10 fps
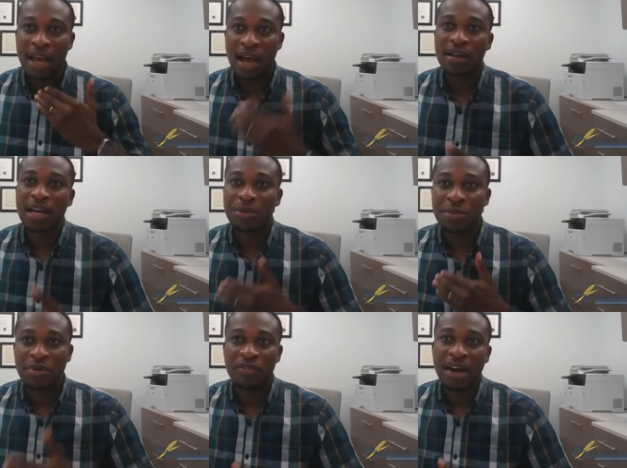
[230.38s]
how can we
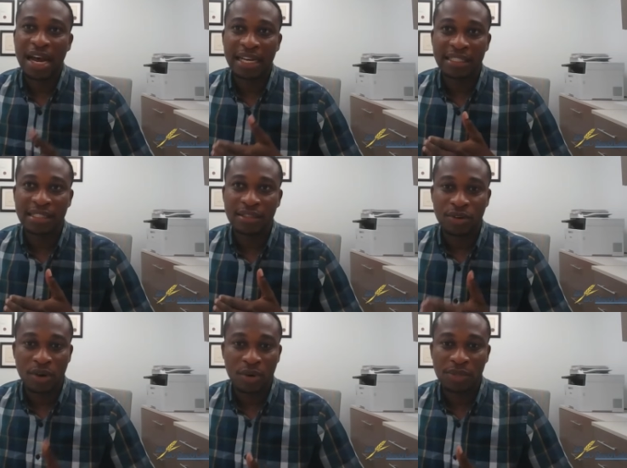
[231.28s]
provide
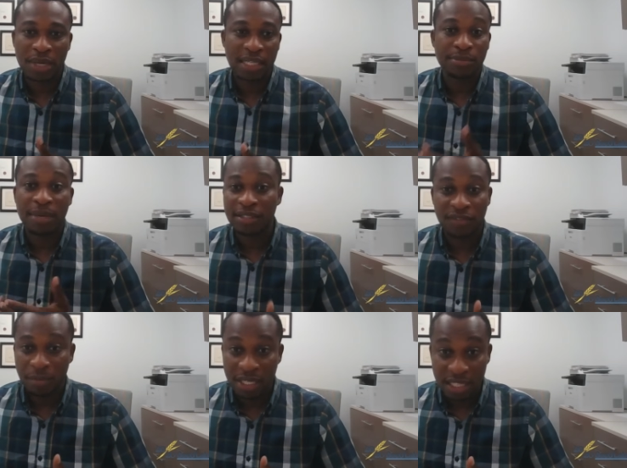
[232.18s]
growers with as much
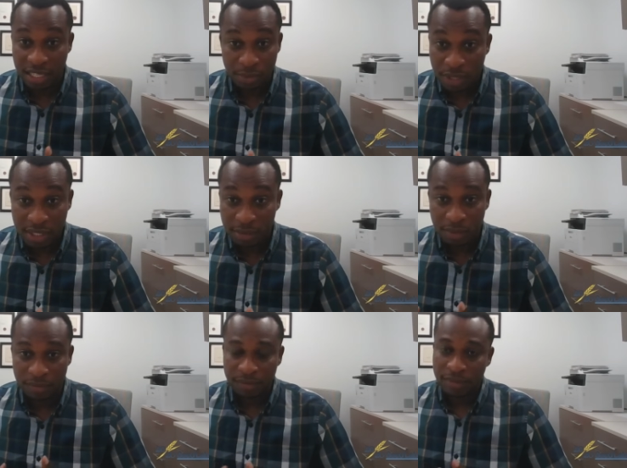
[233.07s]
information as
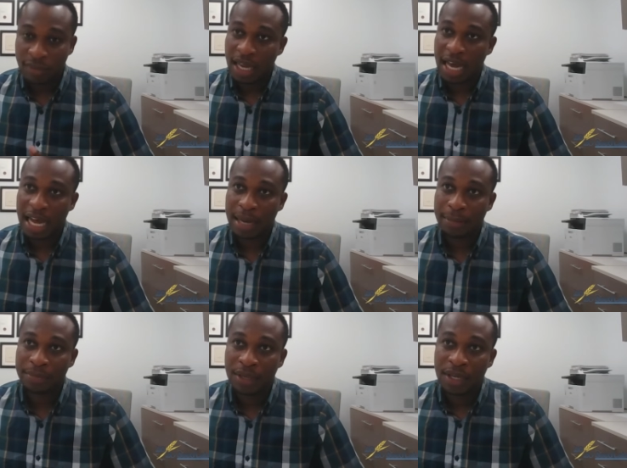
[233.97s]
possible?
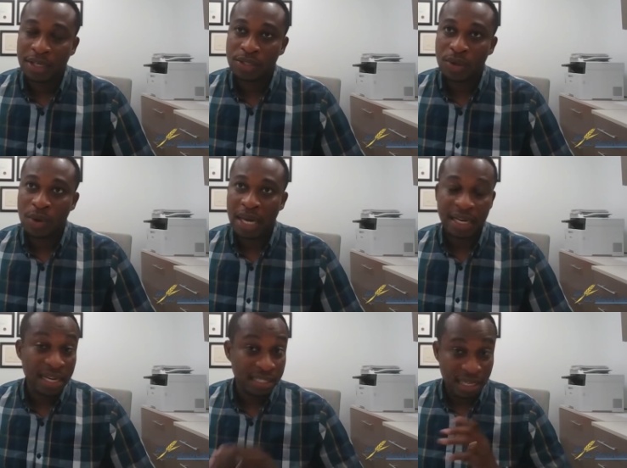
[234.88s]
Um, so
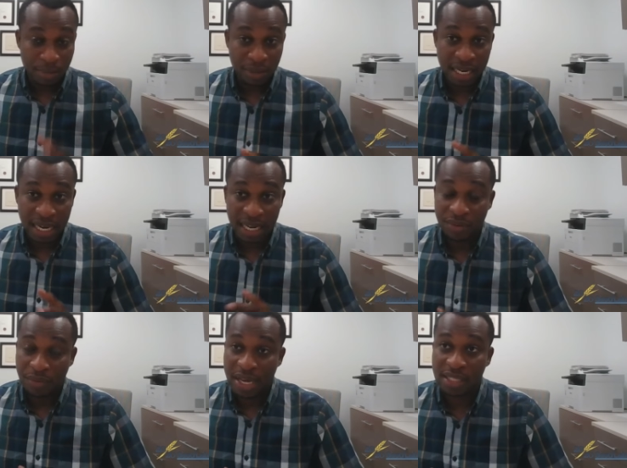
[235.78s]
another example that I
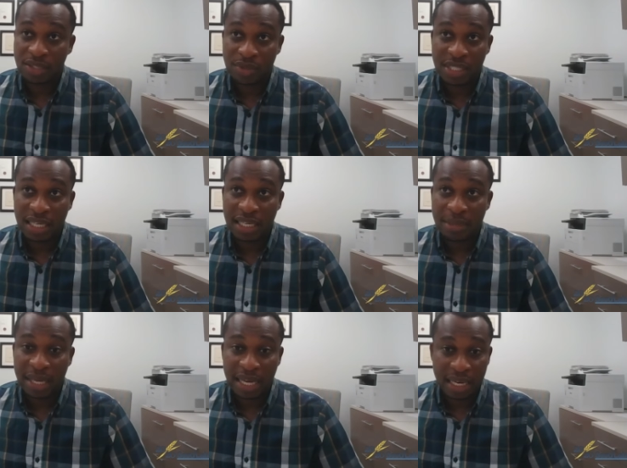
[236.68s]
can raise is
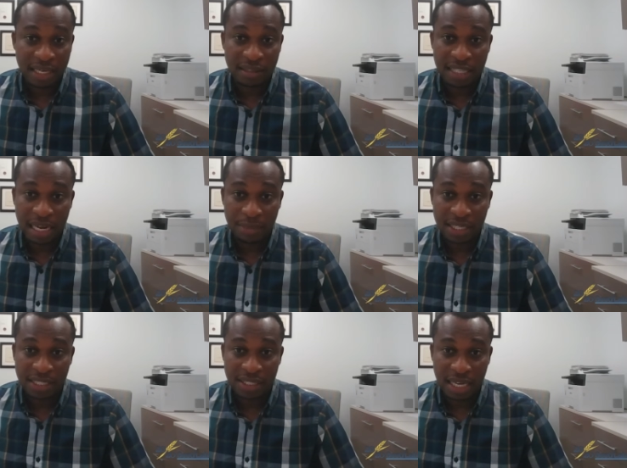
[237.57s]
recently mechanical
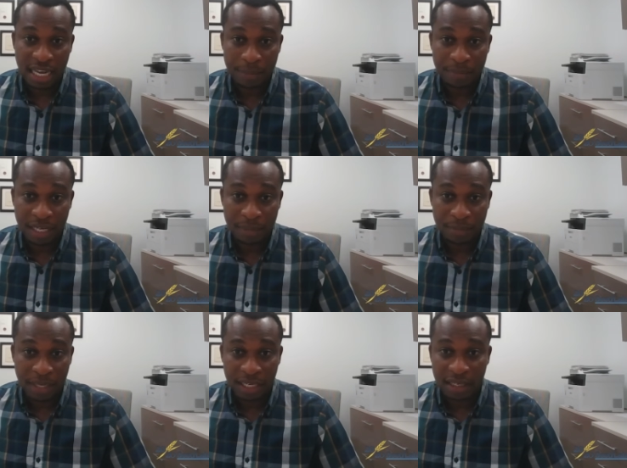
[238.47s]
damage um,
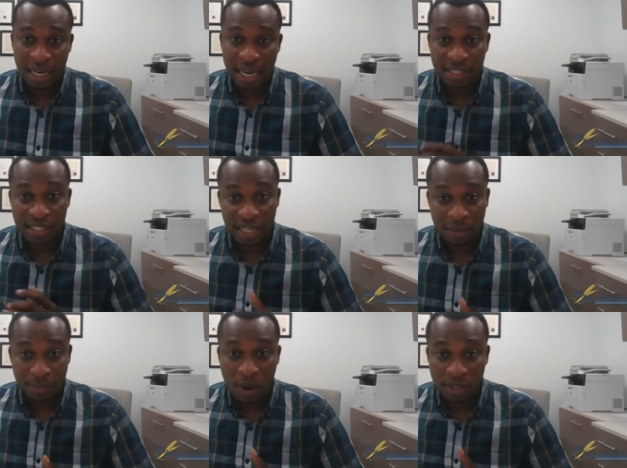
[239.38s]
in, in large
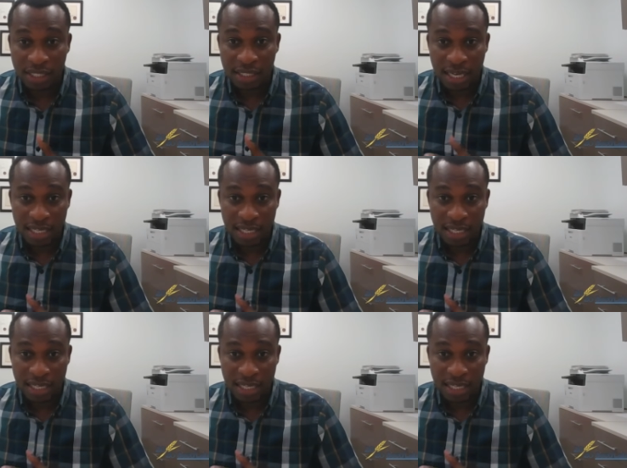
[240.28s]
seeded pulses